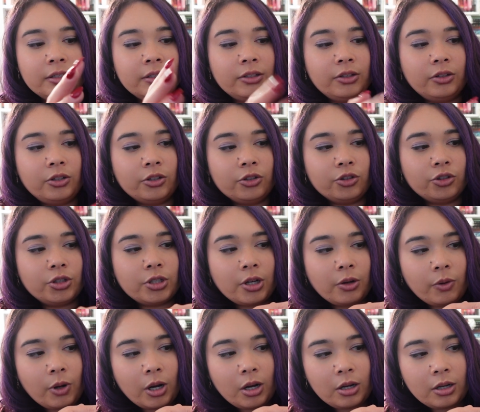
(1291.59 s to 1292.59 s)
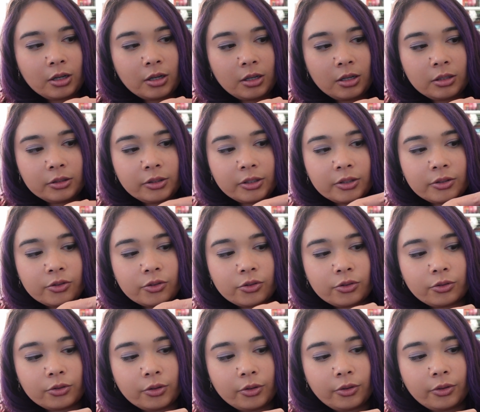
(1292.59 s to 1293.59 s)
You can show all, you can
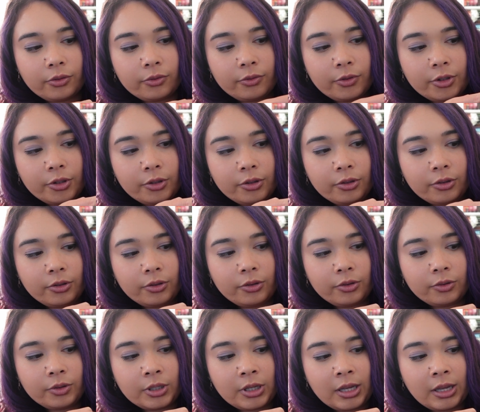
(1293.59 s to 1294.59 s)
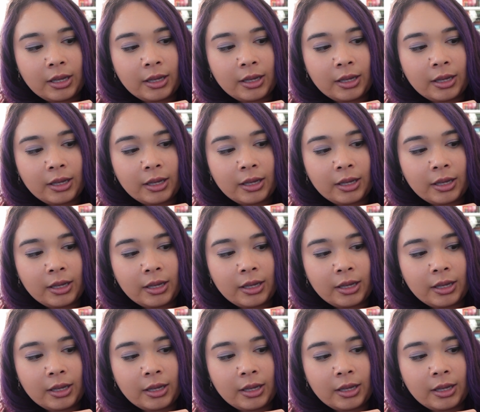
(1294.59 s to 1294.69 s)
scroll through,